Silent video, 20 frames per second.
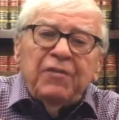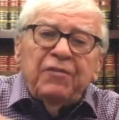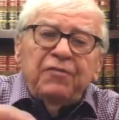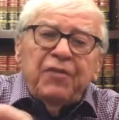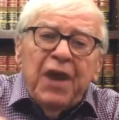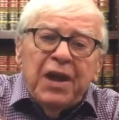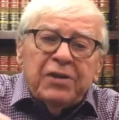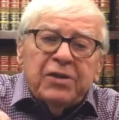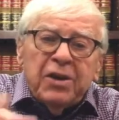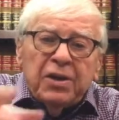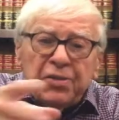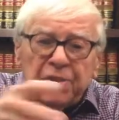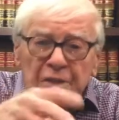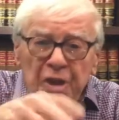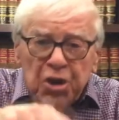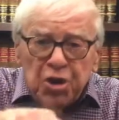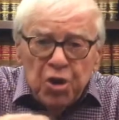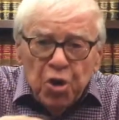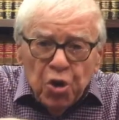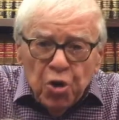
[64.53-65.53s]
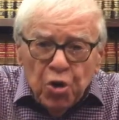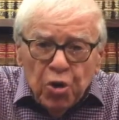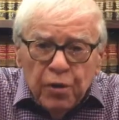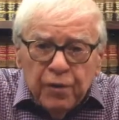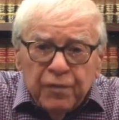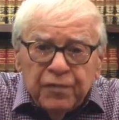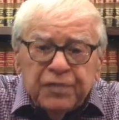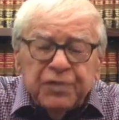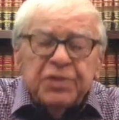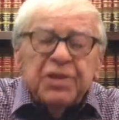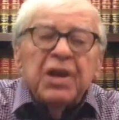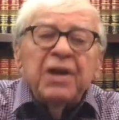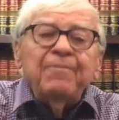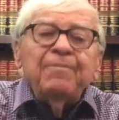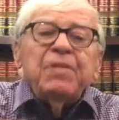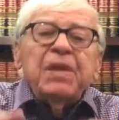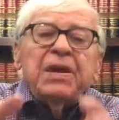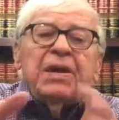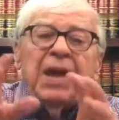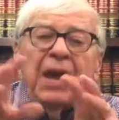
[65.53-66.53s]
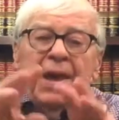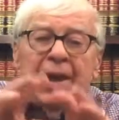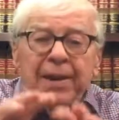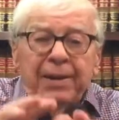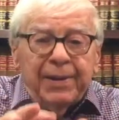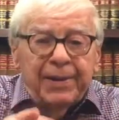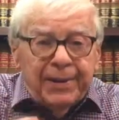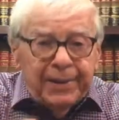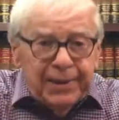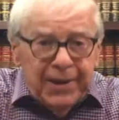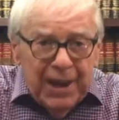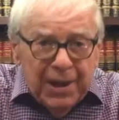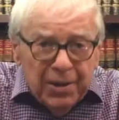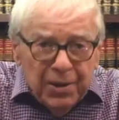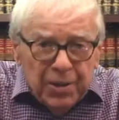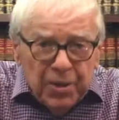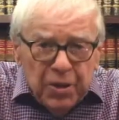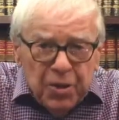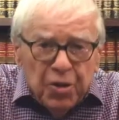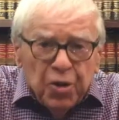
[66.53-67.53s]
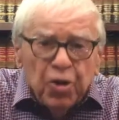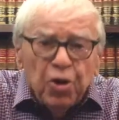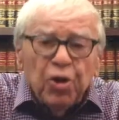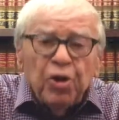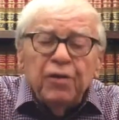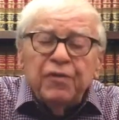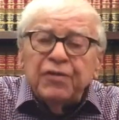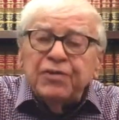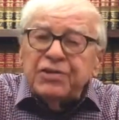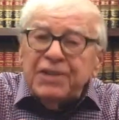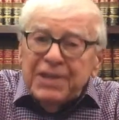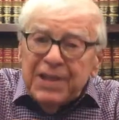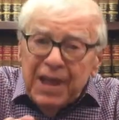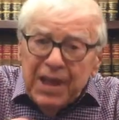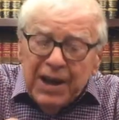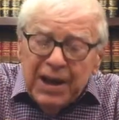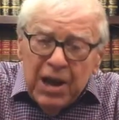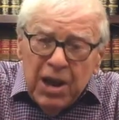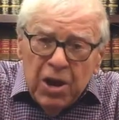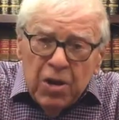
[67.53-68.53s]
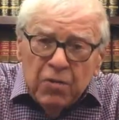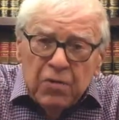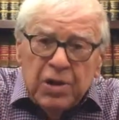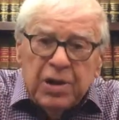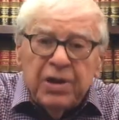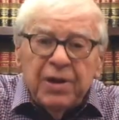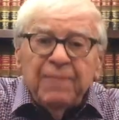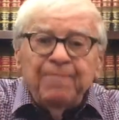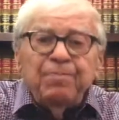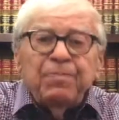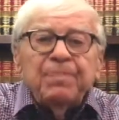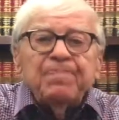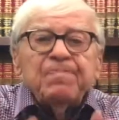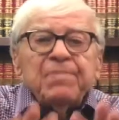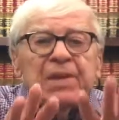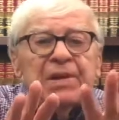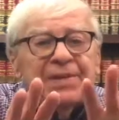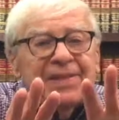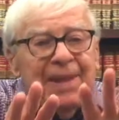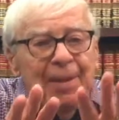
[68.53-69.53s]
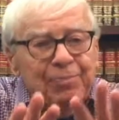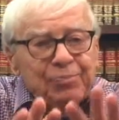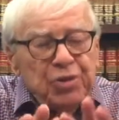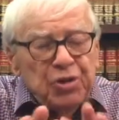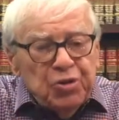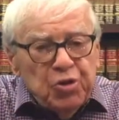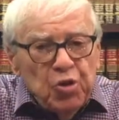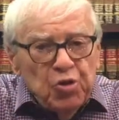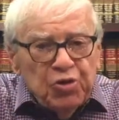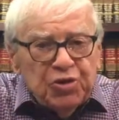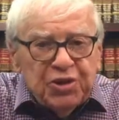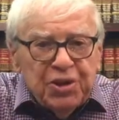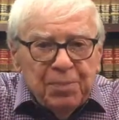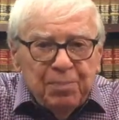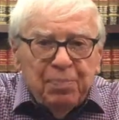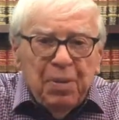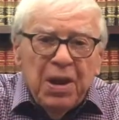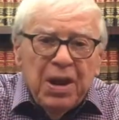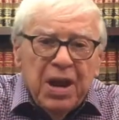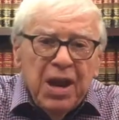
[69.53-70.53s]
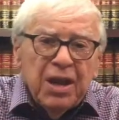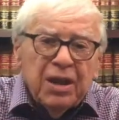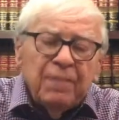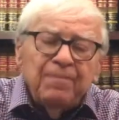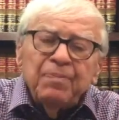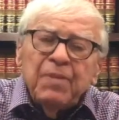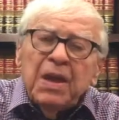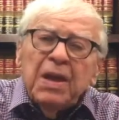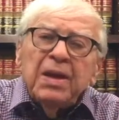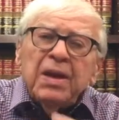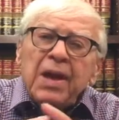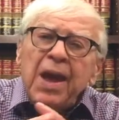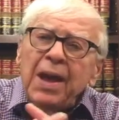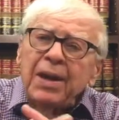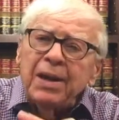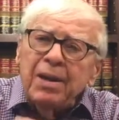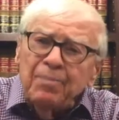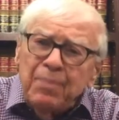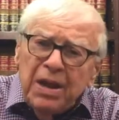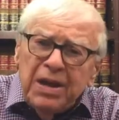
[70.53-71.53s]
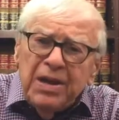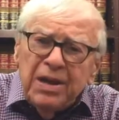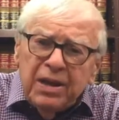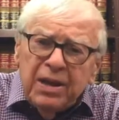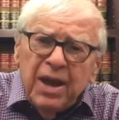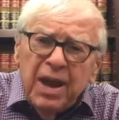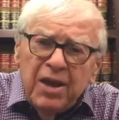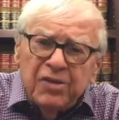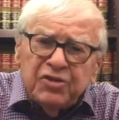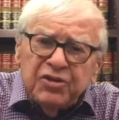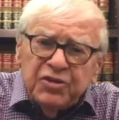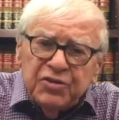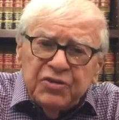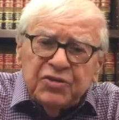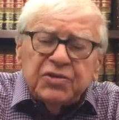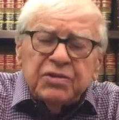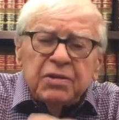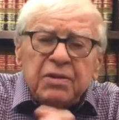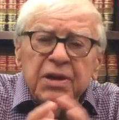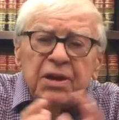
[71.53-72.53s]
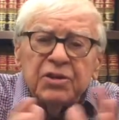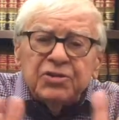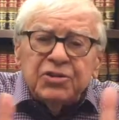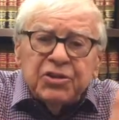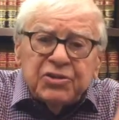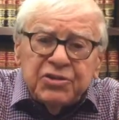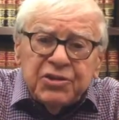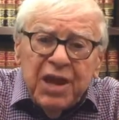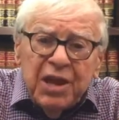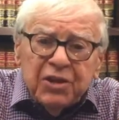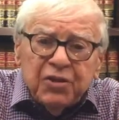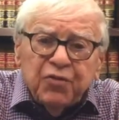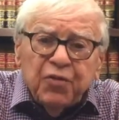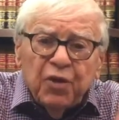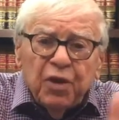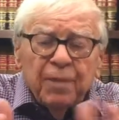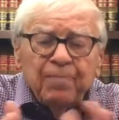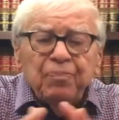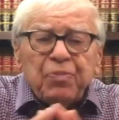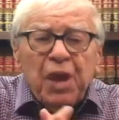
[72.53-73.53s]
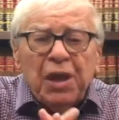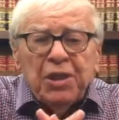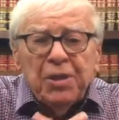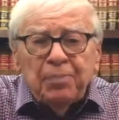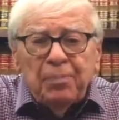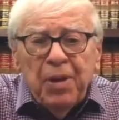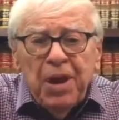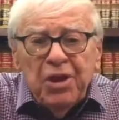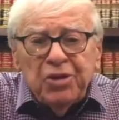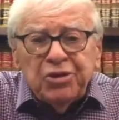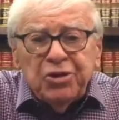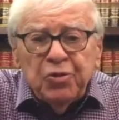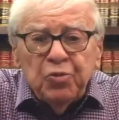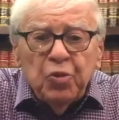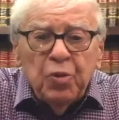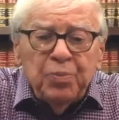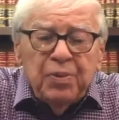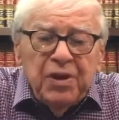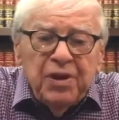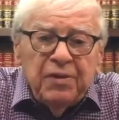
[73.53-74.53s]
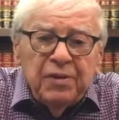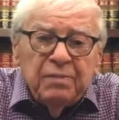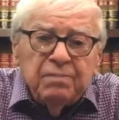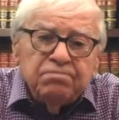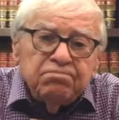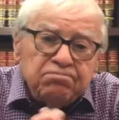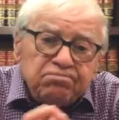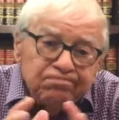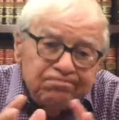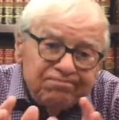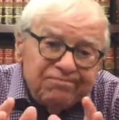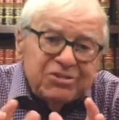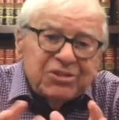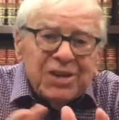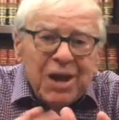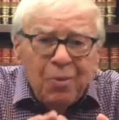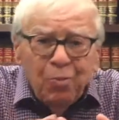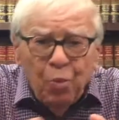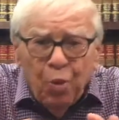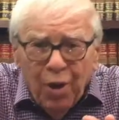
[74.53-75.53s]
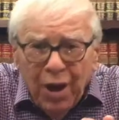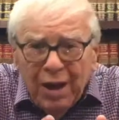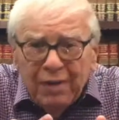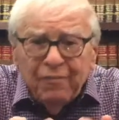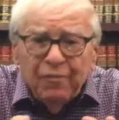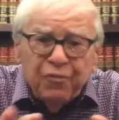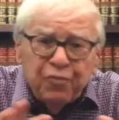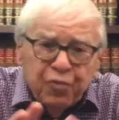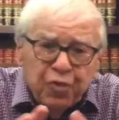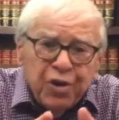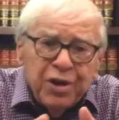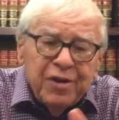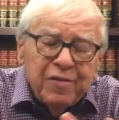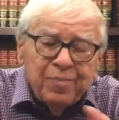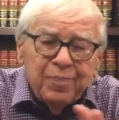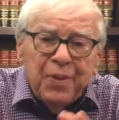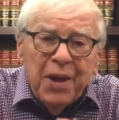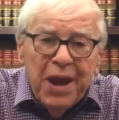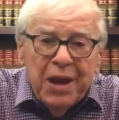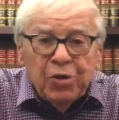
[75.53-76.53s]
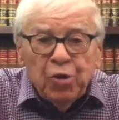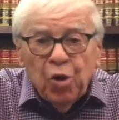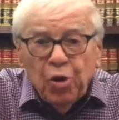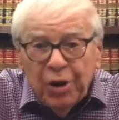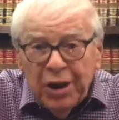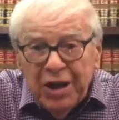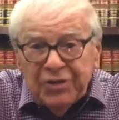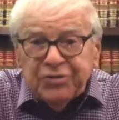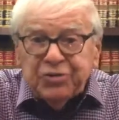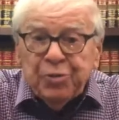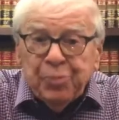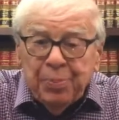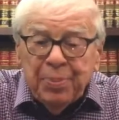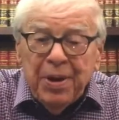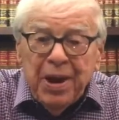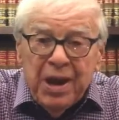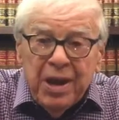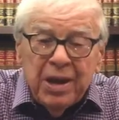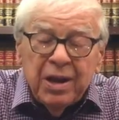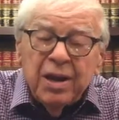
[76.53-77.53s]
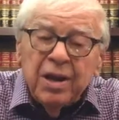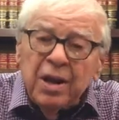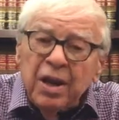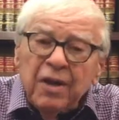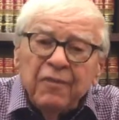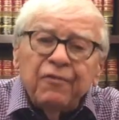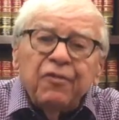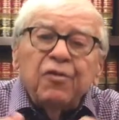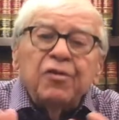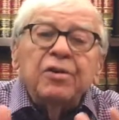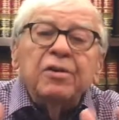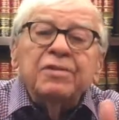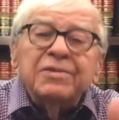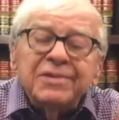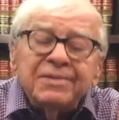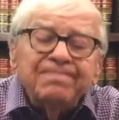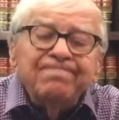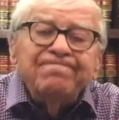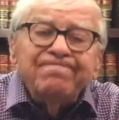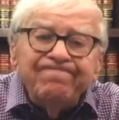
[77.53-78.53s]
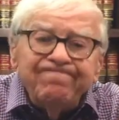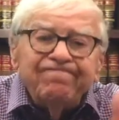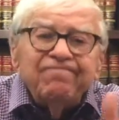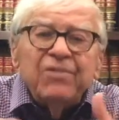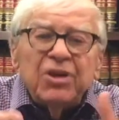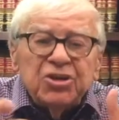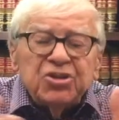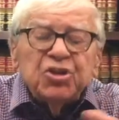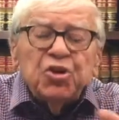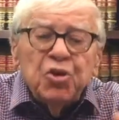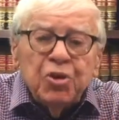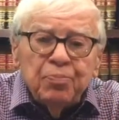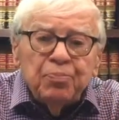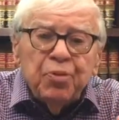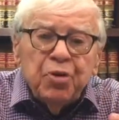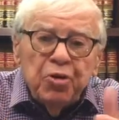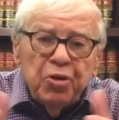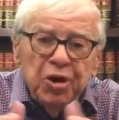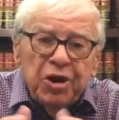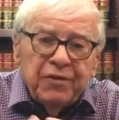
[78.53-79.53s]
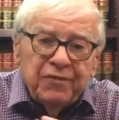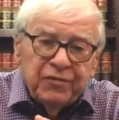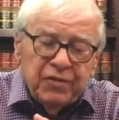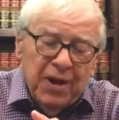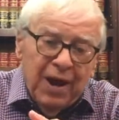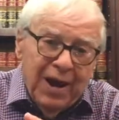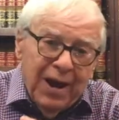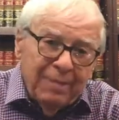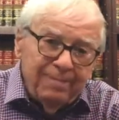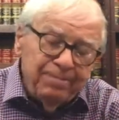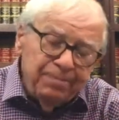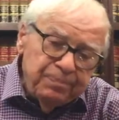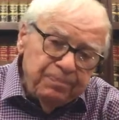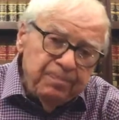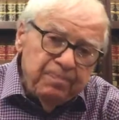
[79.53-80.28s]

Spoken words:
affect the nerves and deaden the nerves in that area that produce the pain. And in many cases, it's successful, and the patient will be somewhat free of pain or lesser pain for a certain period of time.